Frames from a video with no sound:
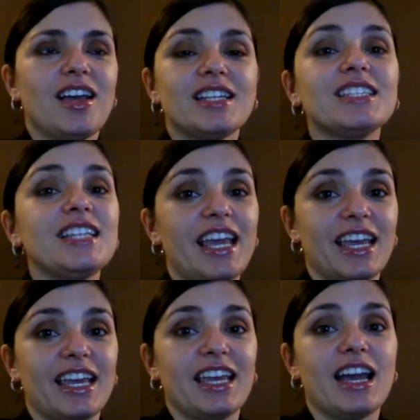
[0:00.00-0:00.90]

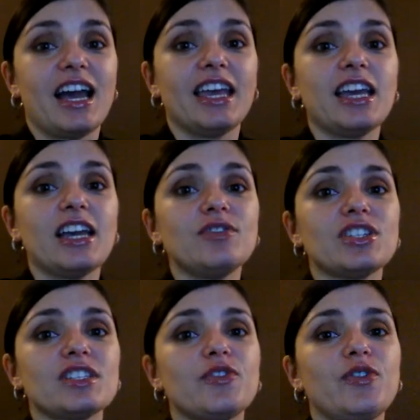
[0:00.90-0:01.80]
Today, I have
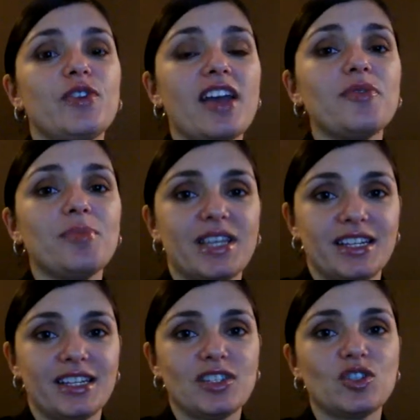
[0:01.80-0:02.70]
just 5
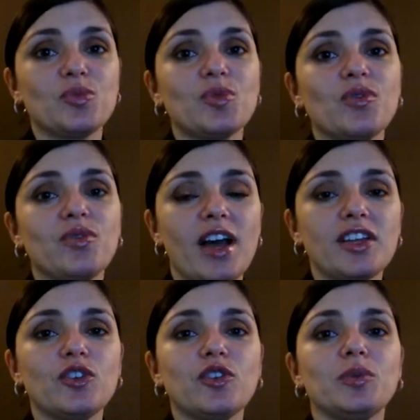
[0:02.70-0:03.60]
minutes to
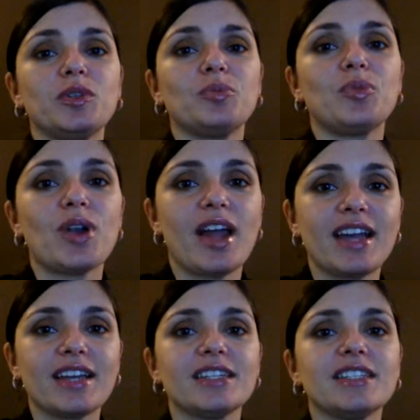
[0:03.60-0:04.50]
provide you with
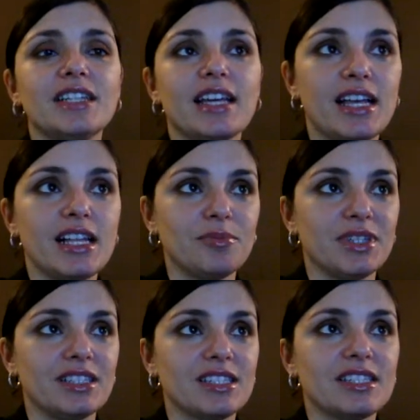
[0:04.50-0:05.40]
practical
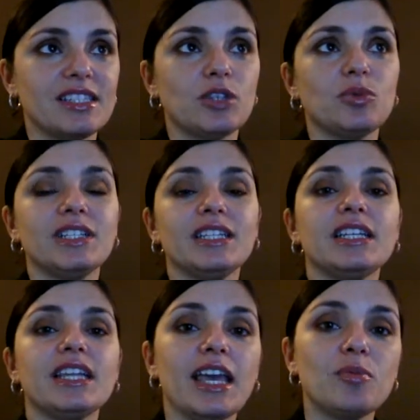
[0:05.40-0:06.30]
elements that will
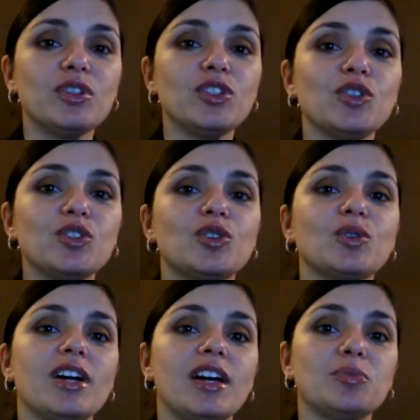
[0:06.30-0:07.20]
enable you to
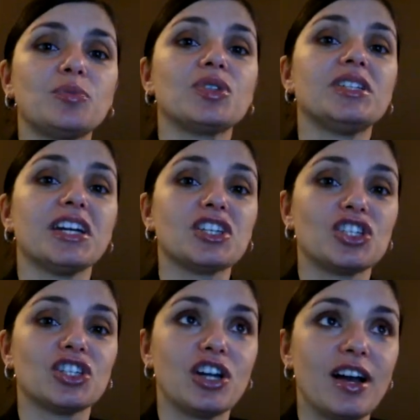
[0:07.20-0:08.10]
cut
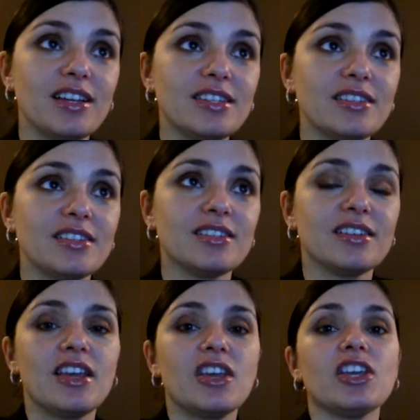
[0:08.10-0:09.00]
production costs,
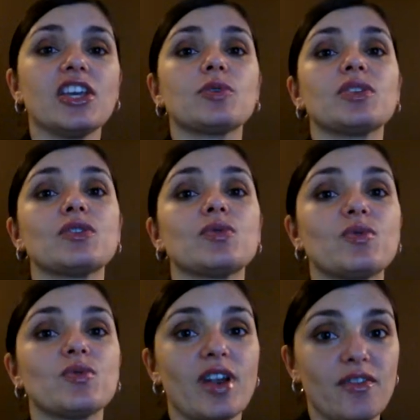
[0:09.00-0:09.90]
increase
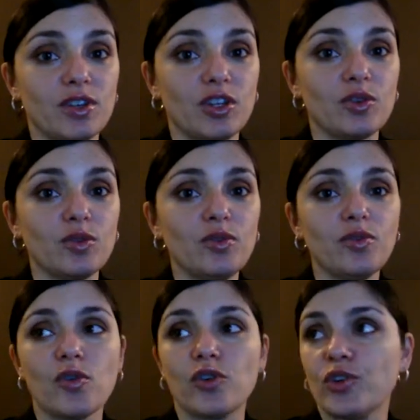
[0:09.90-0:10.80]
revenue
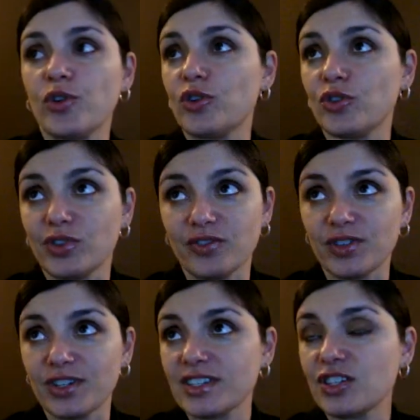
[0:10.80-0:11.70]
for your
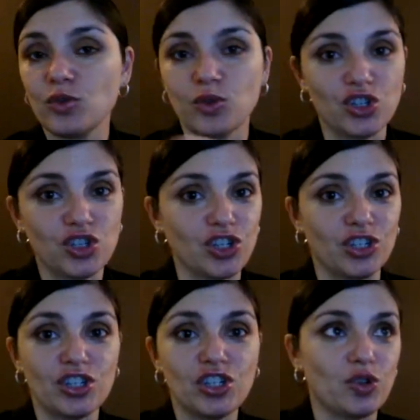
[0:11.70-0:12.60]
university or
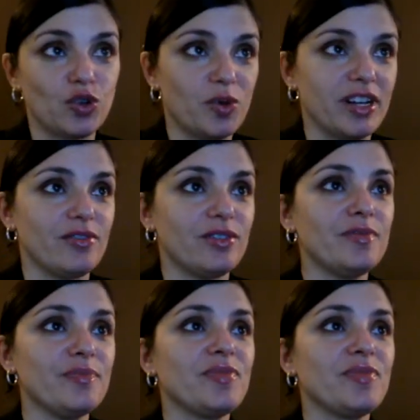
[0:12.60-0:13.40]
church or whatever,